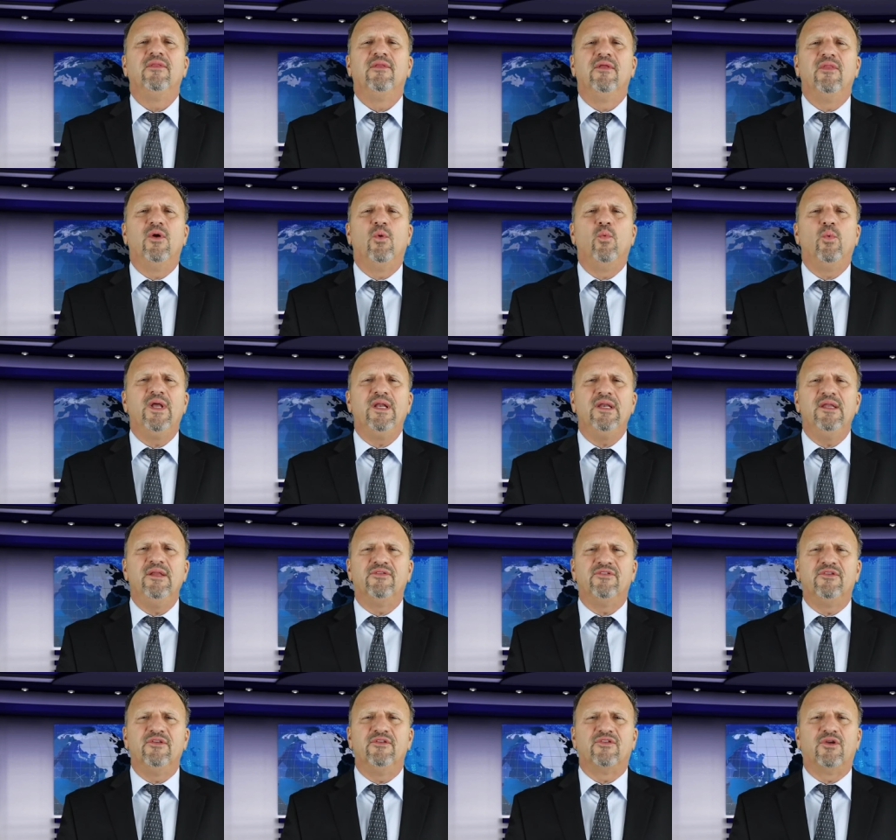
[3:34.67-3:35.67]
then the
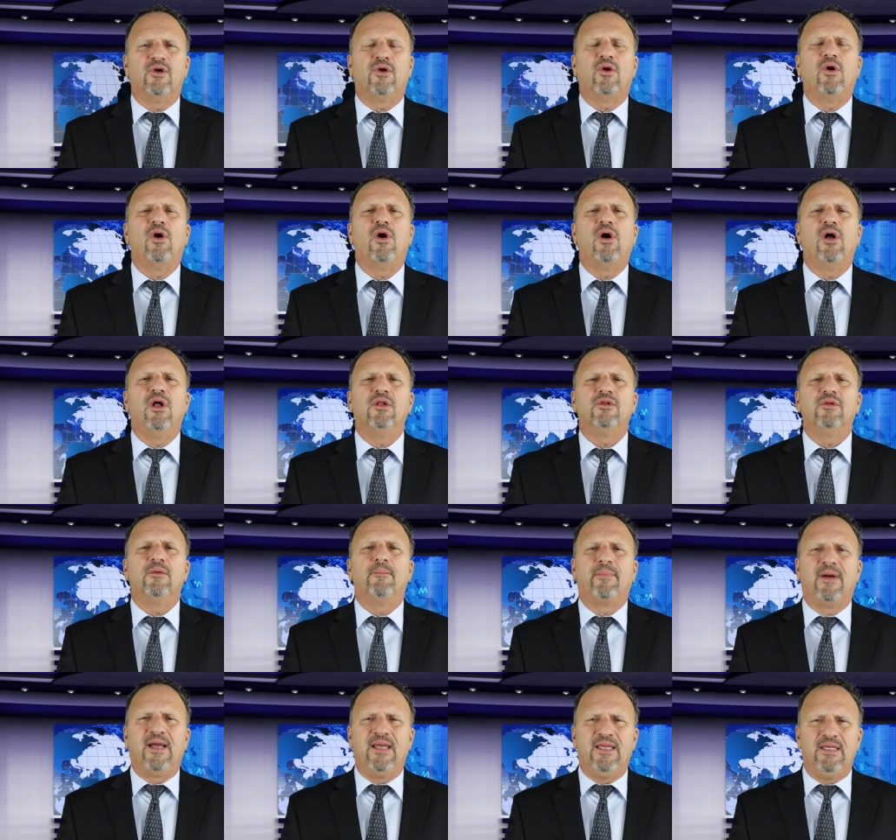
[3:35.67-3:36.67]
witnesses are called by